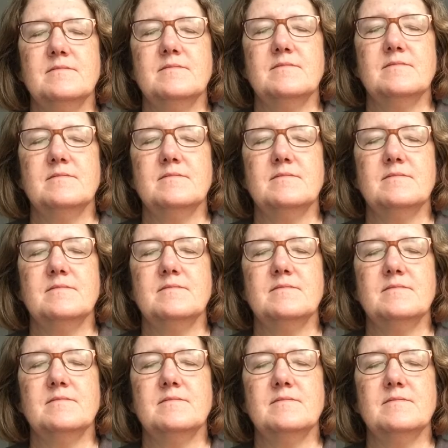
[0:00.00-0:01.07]

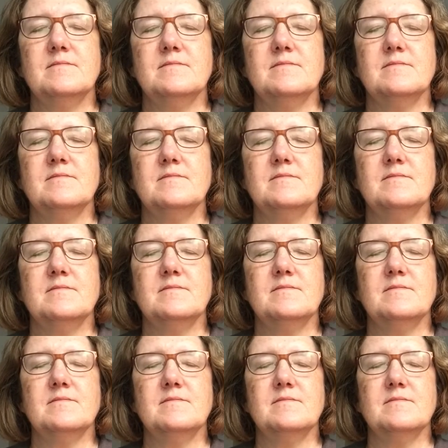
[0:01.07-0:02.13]

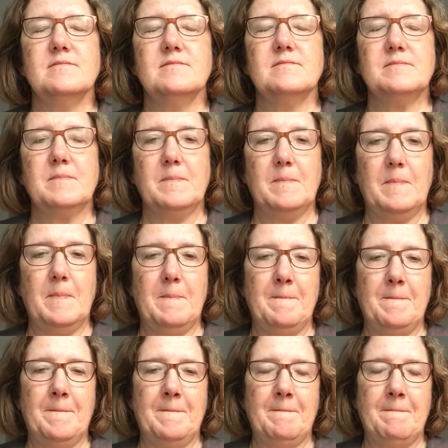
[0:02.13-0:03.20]

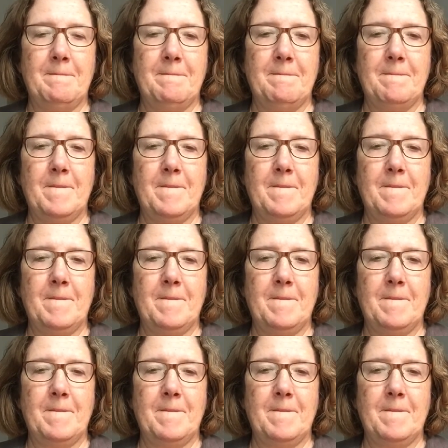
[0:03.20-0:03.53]
(no one is talking)